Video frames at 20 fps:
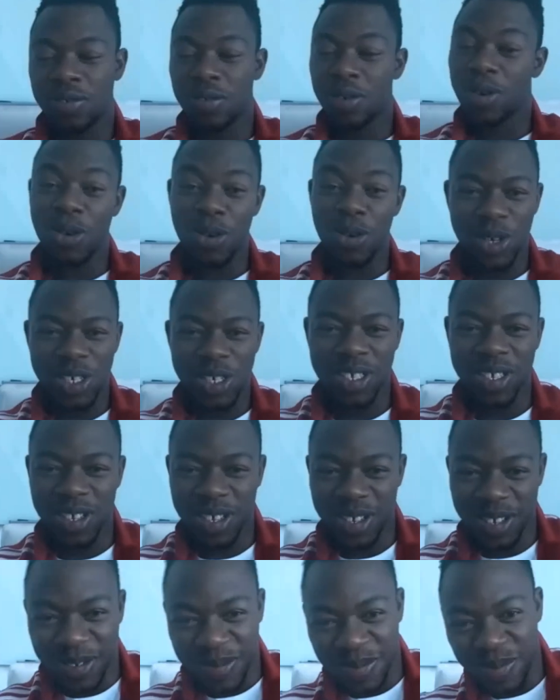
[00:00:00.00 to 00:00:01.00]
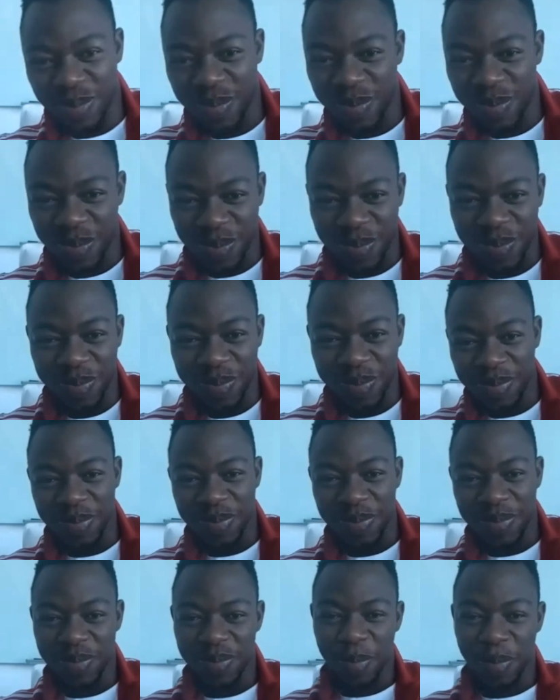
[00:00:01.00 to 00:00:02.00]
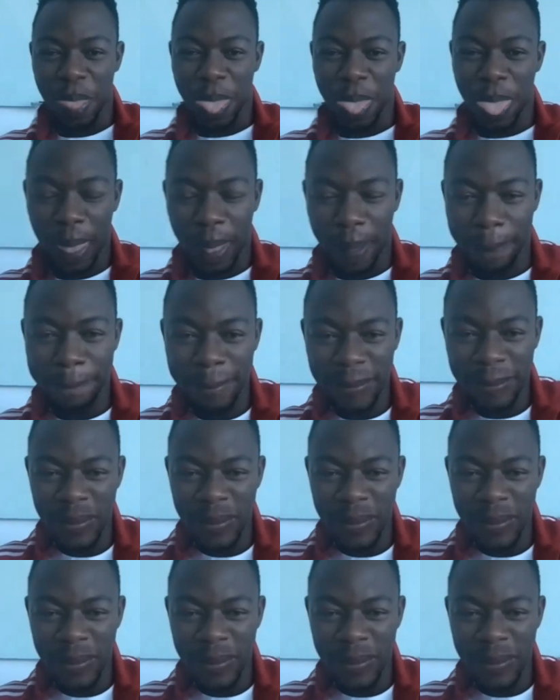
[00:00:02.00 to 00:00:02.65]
for no reason. Yeah. Well, you know what we did? We mm-hmm. made a